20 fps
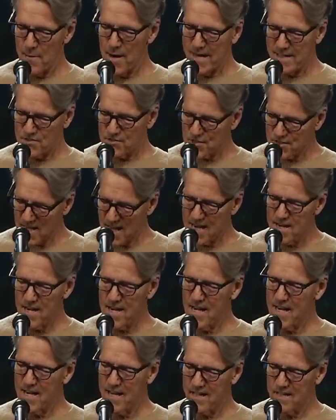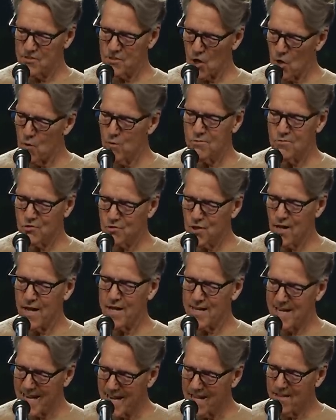by sending his own
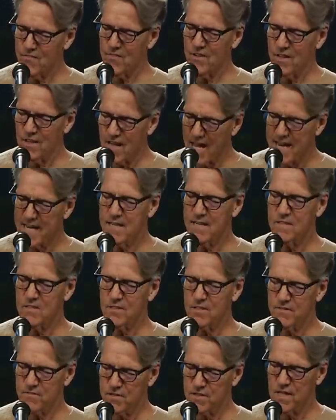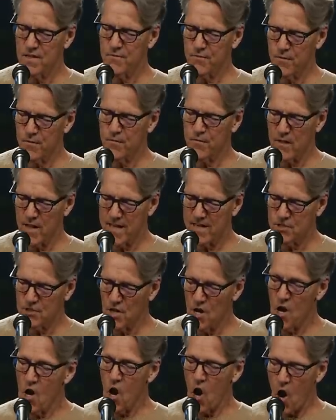Son in the likeness of sinful
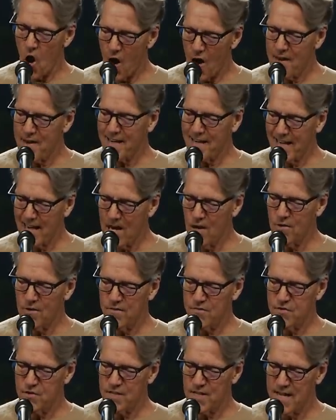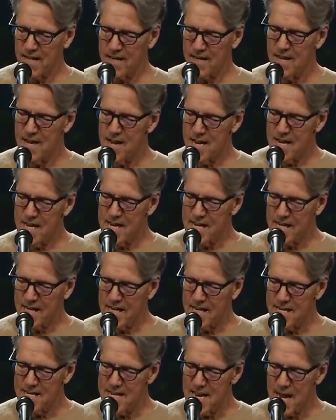flesh on account of sin, he
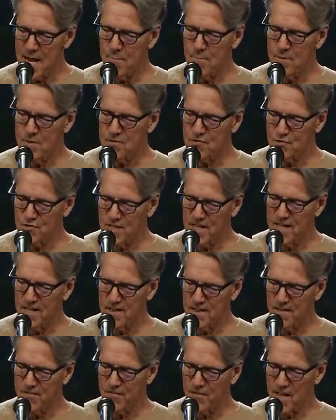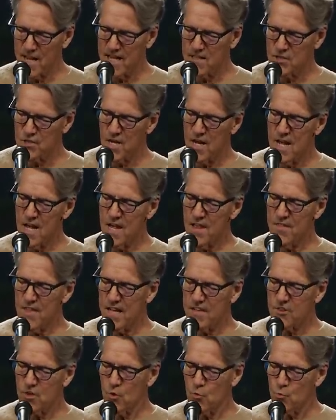condemned sin in the flesh
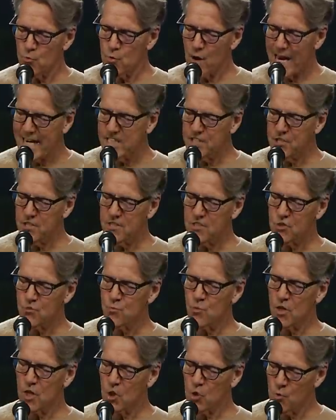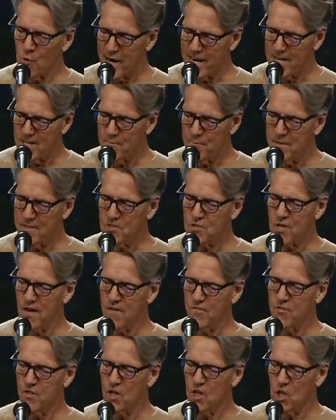that the righteous requirements
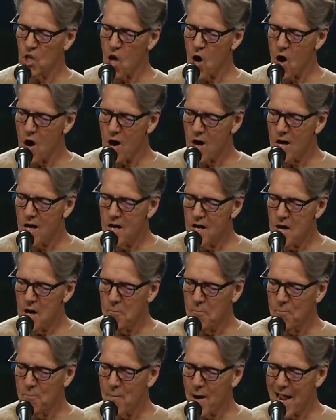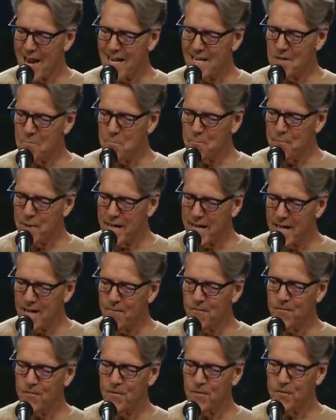of the law might
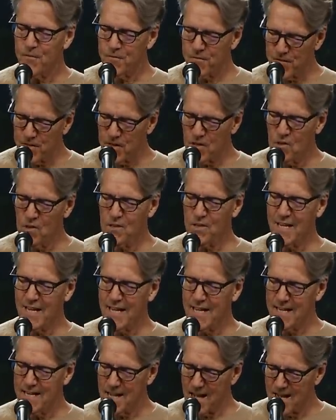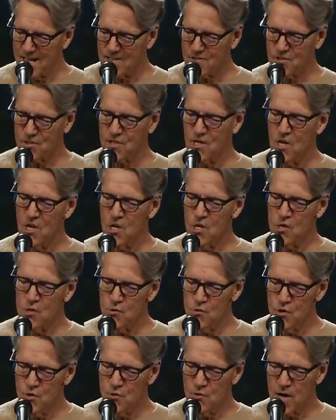be fulfilled in us
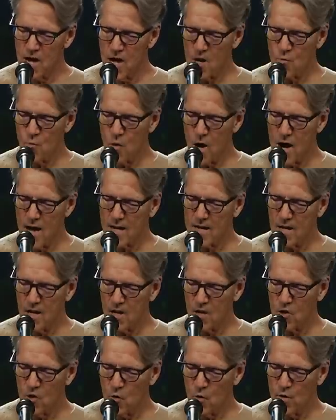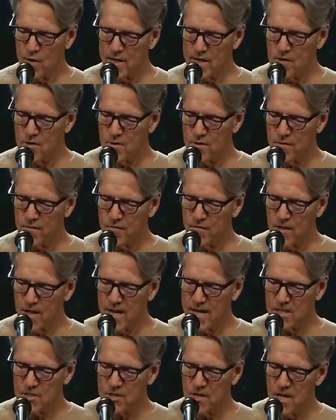who do not walk according to the
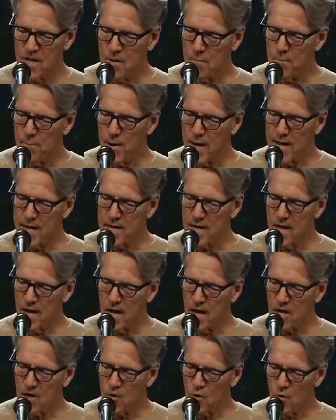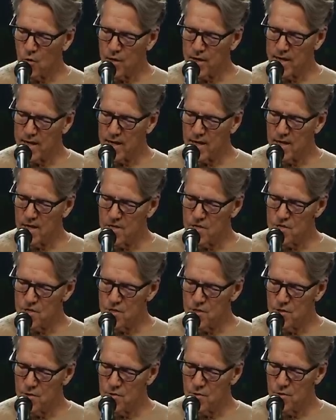flesh, but according
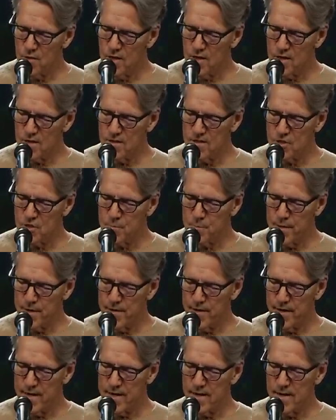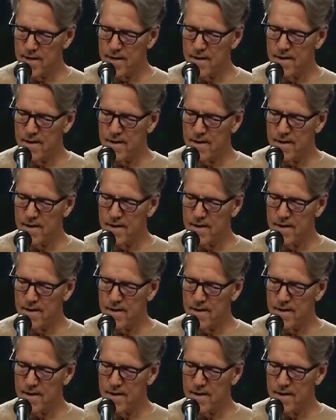to the Spirit.